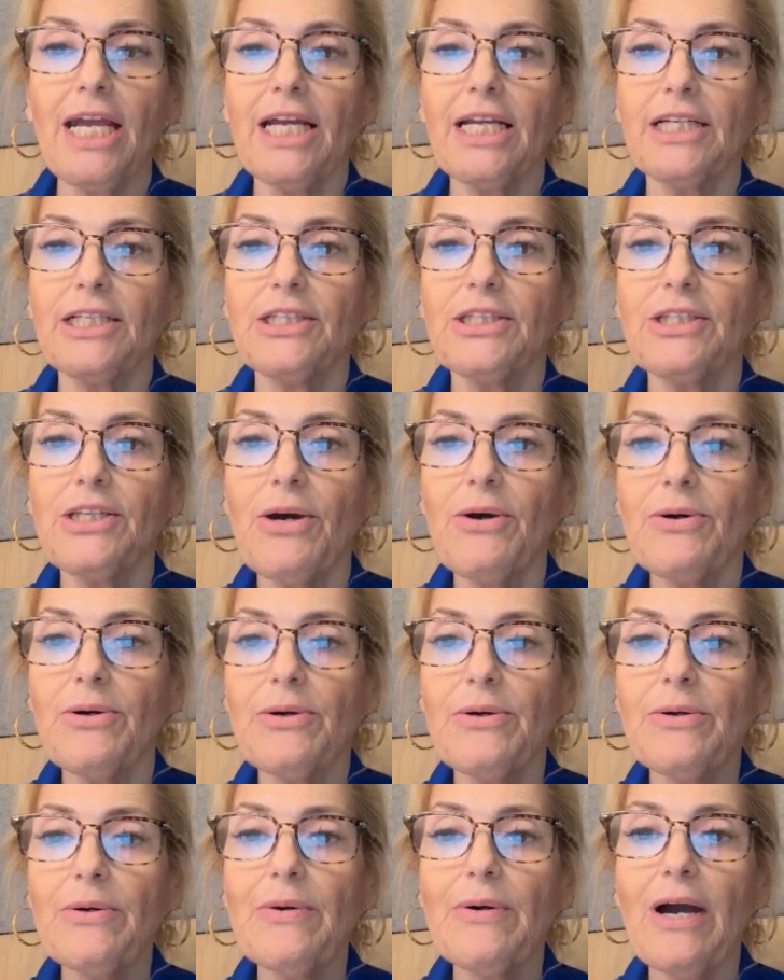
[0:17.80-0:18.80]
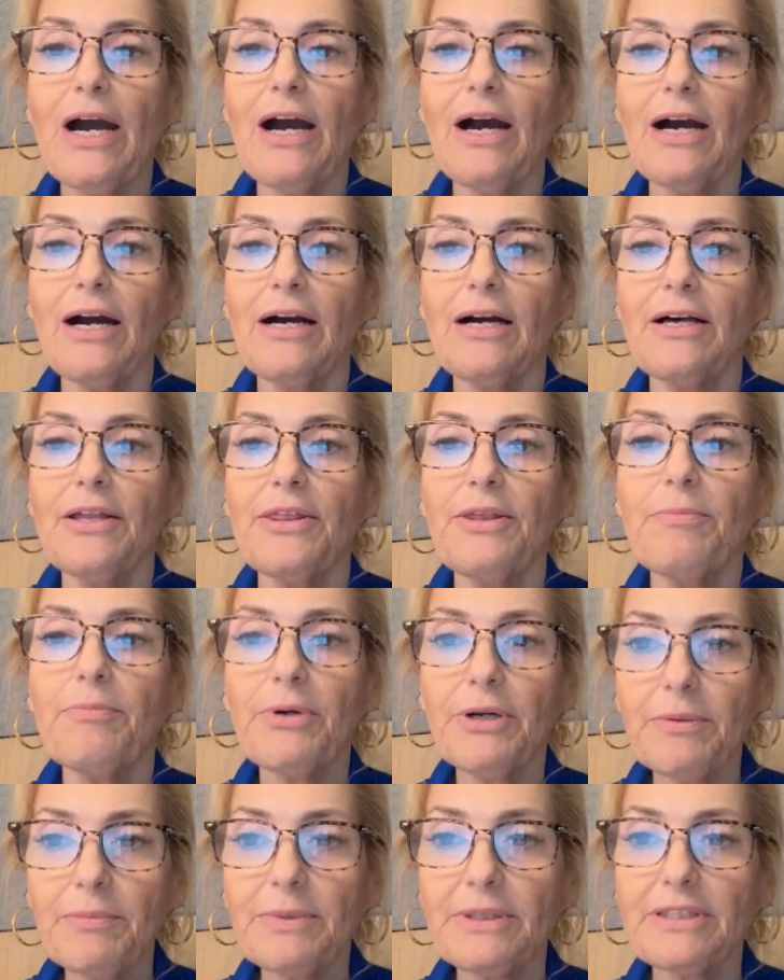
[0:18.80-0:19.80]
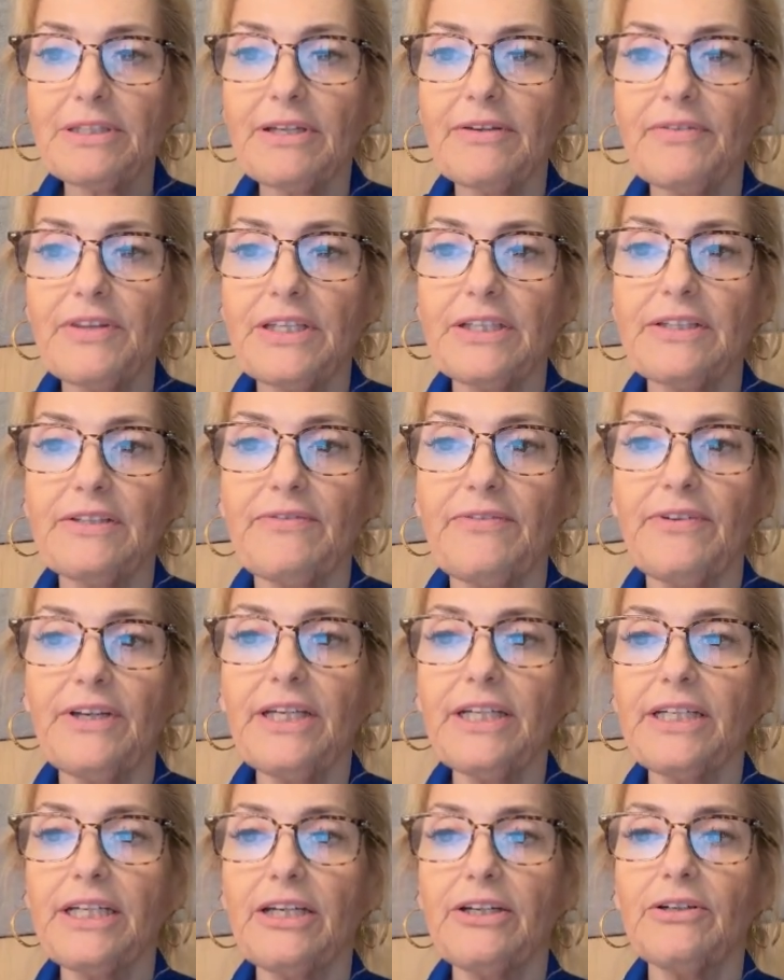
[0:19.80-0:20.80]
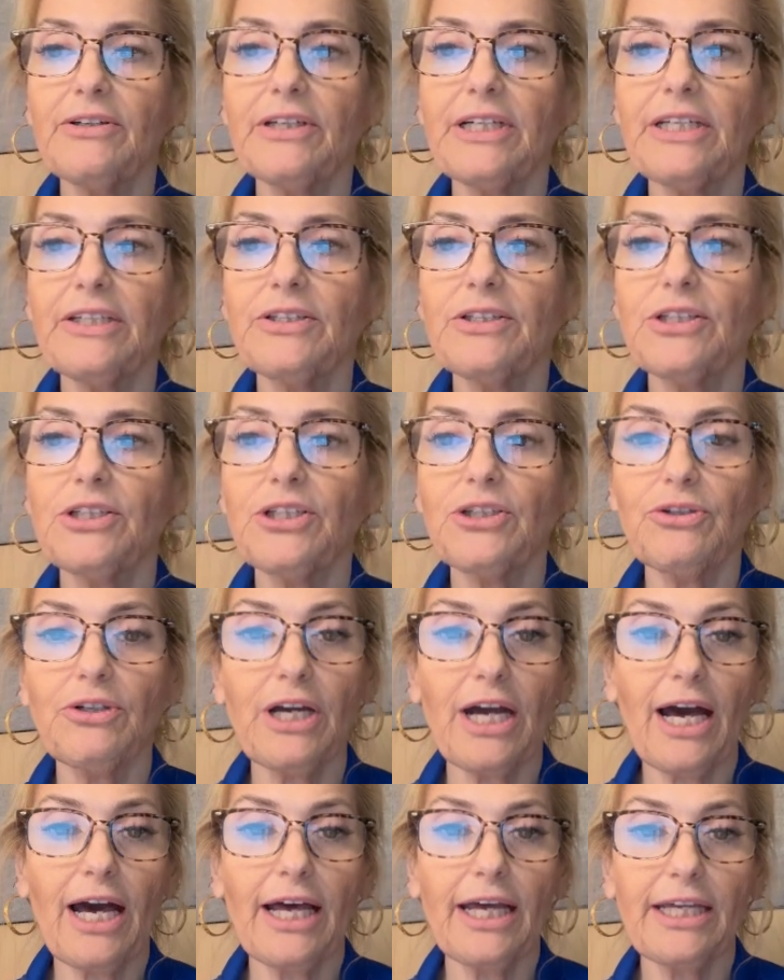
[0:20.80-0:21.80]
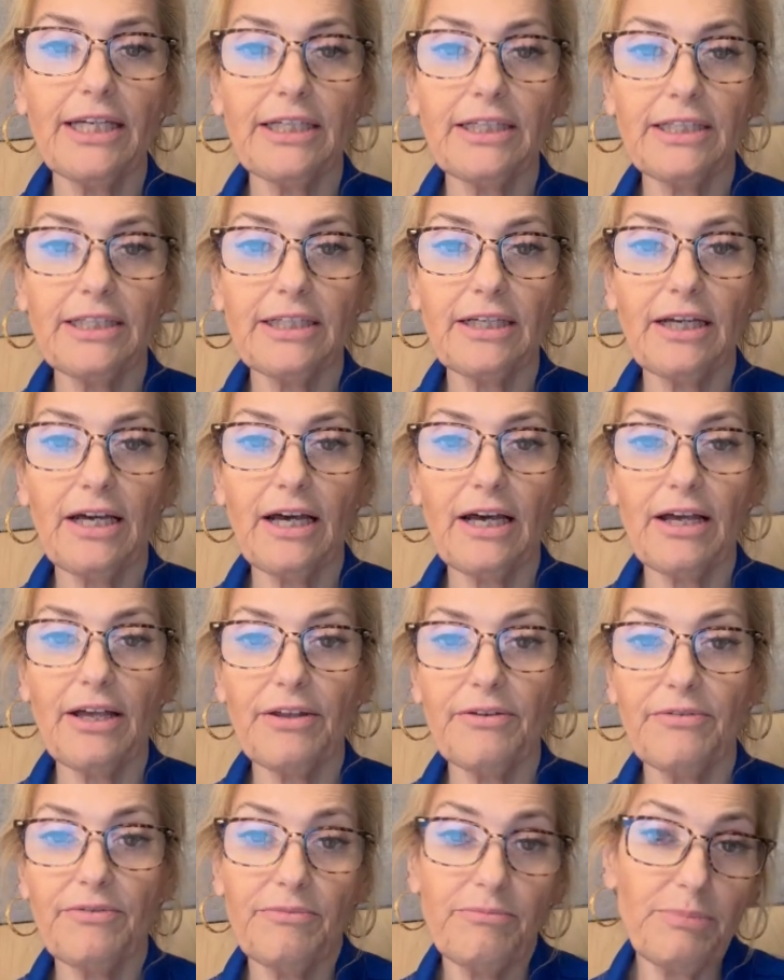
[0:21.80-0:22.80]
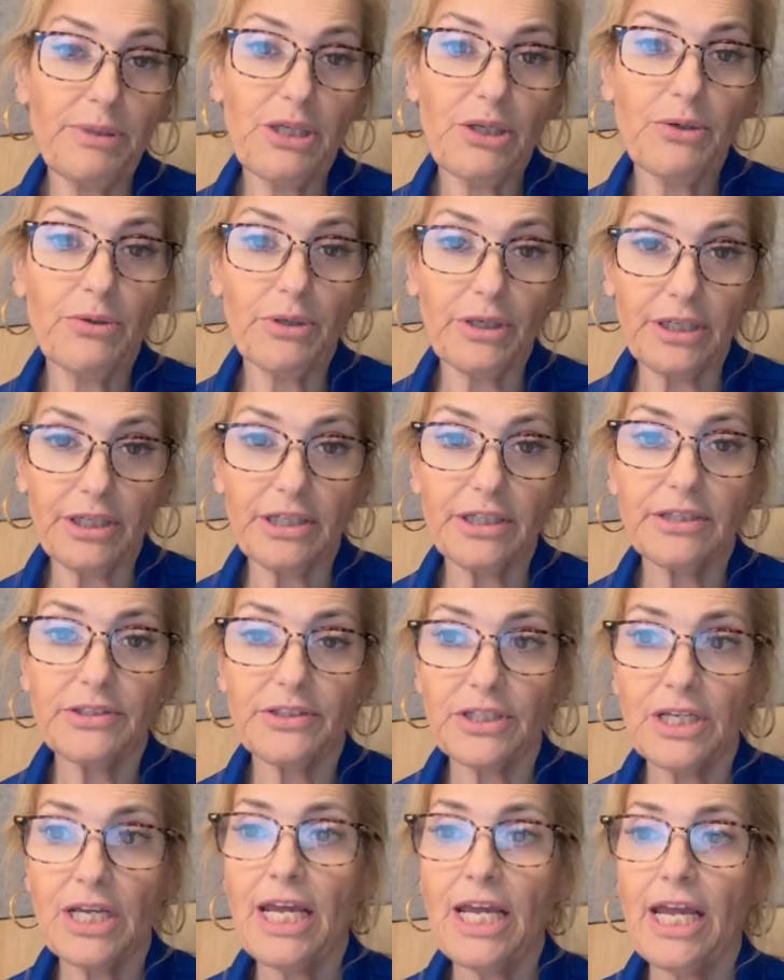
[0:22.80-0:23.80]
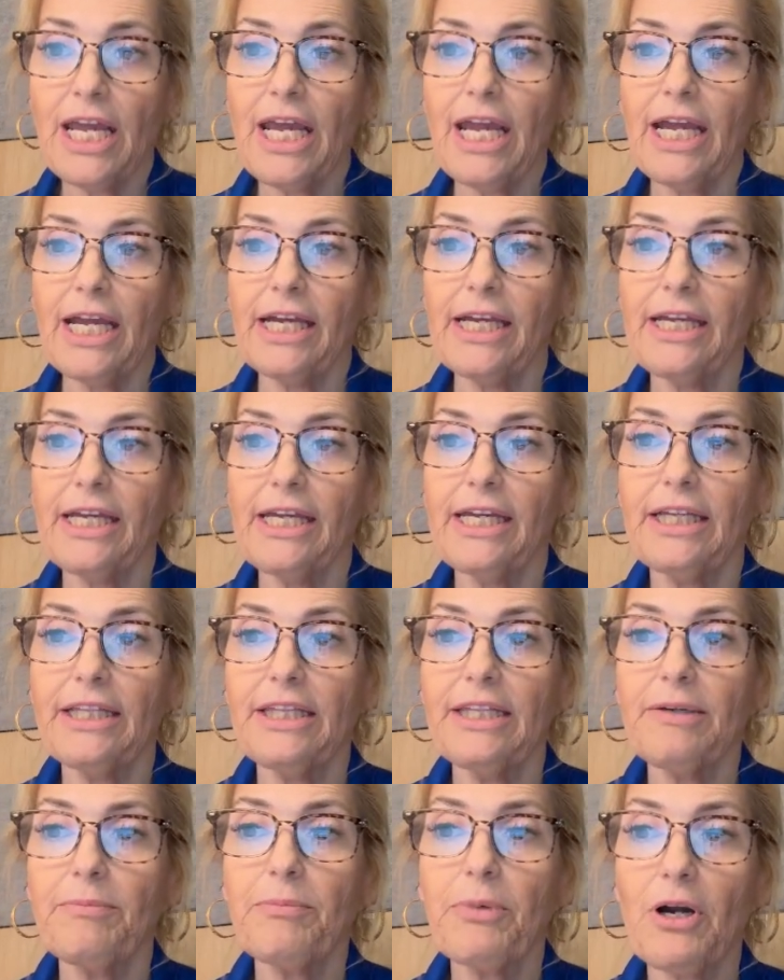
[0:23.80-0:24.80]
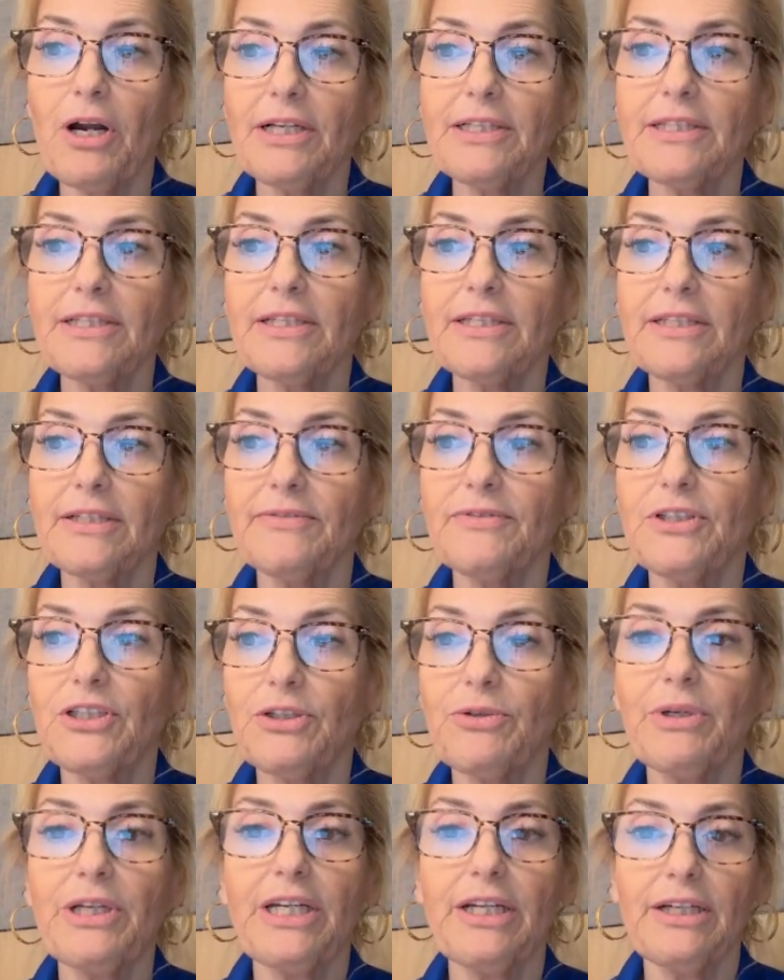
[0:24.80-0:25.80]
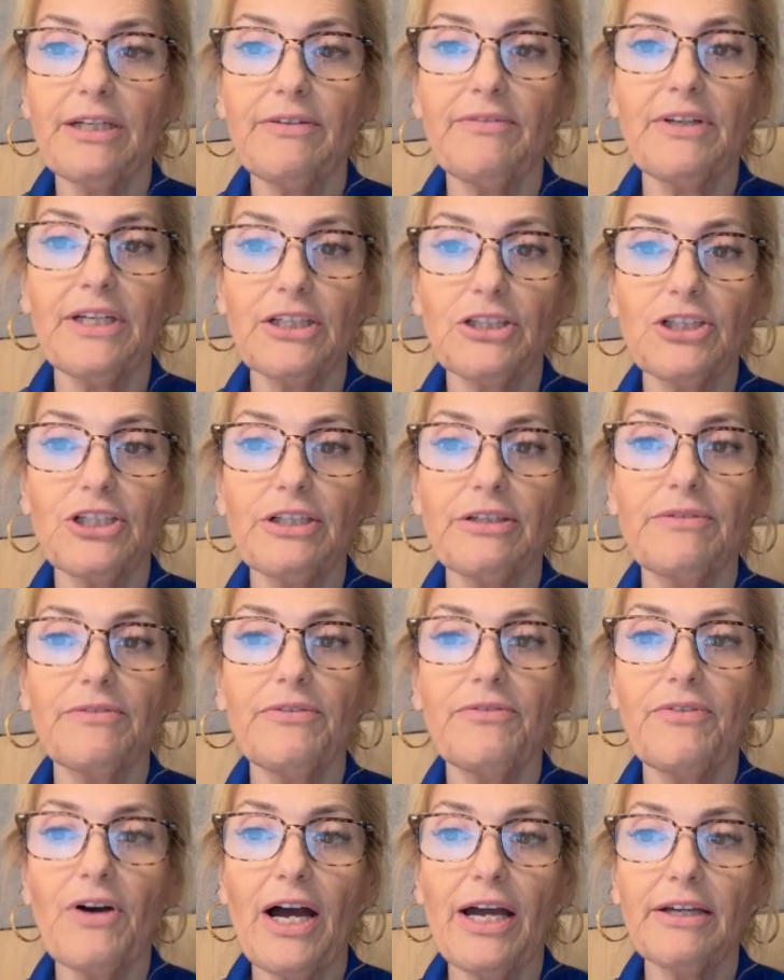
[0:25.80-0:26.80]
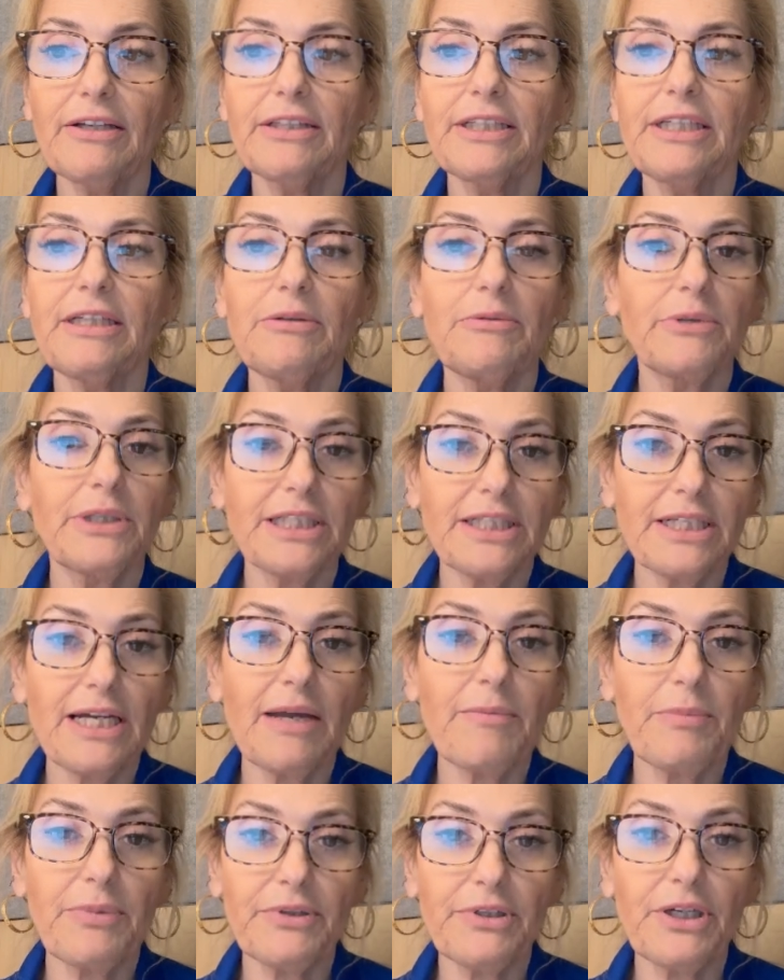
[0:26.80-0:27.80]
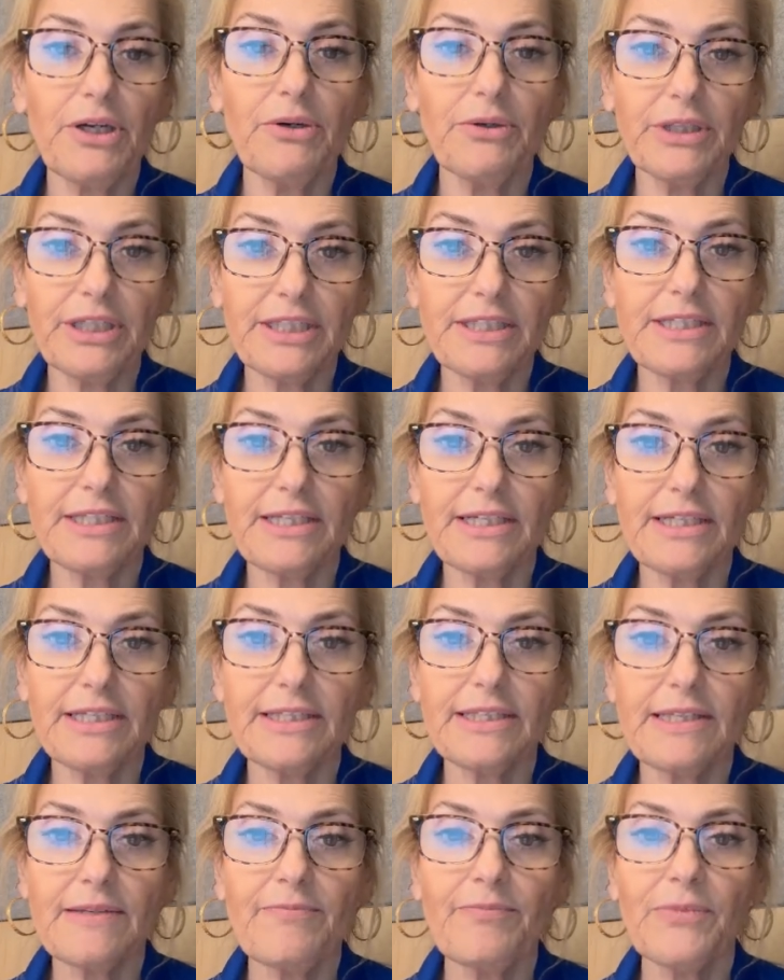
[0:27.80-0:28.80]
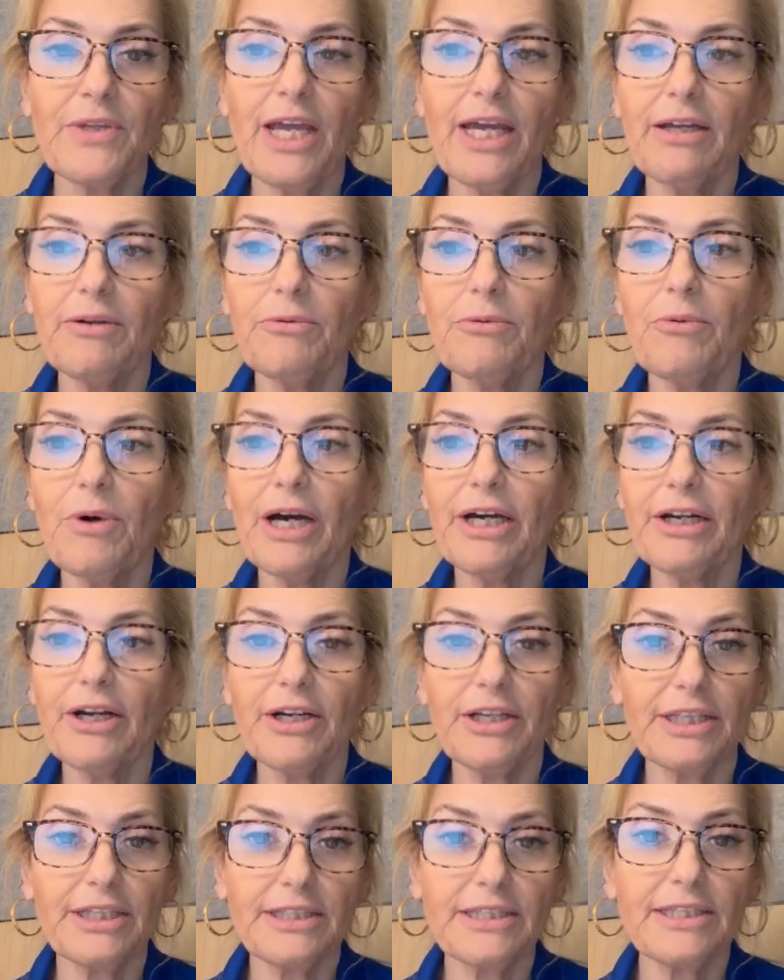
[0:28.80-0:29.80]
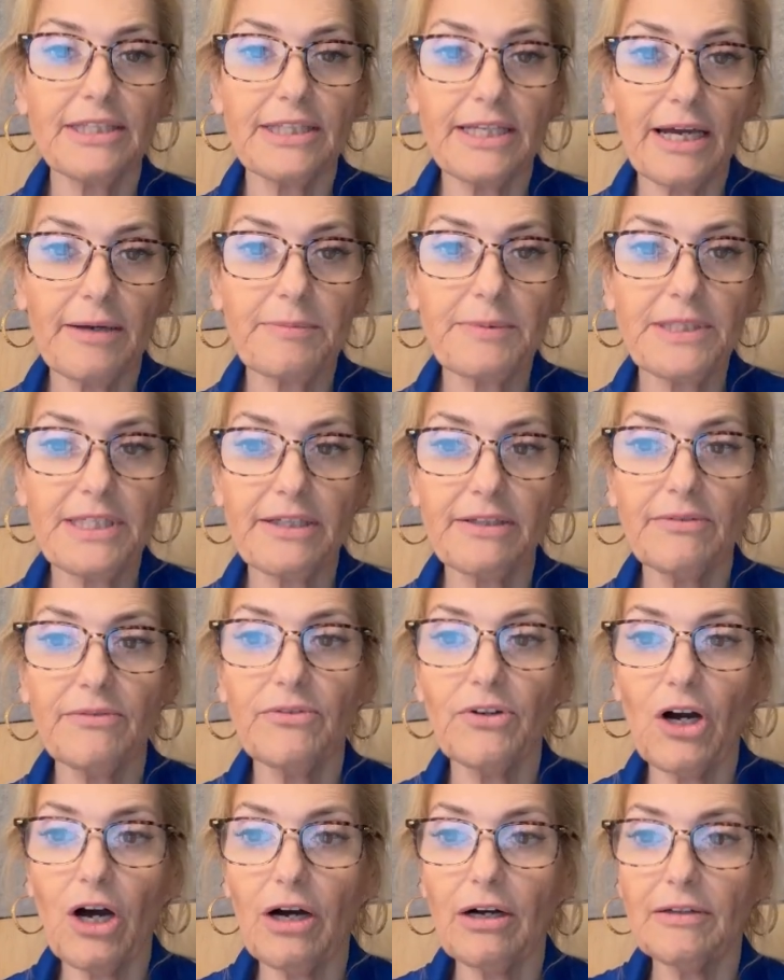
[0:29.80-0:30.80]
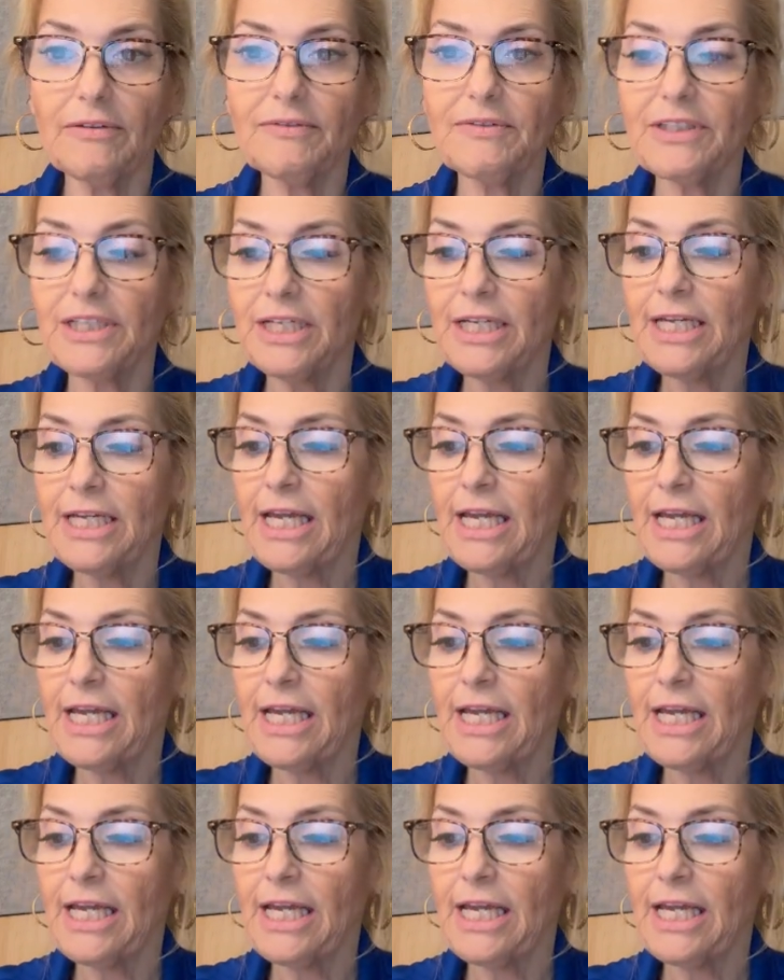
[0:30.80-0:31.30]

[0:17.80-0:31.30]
So uh, the purpose of this video is to guide uh, viewers in the process of doing an eviction, filing what type of notices and what are the steps involved.